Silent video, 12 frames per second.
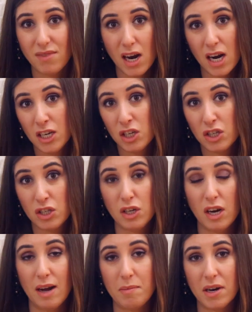And I just
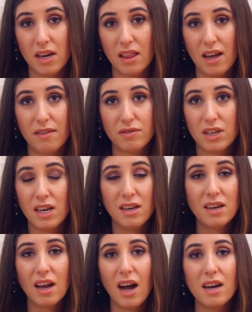stood up and I left.
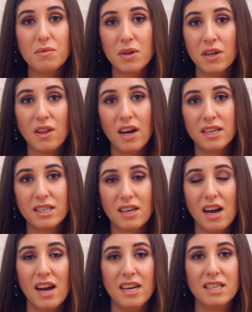And I realized,
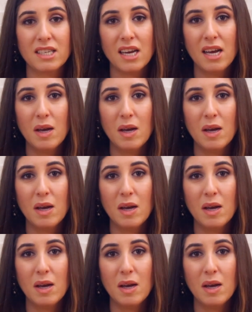guys,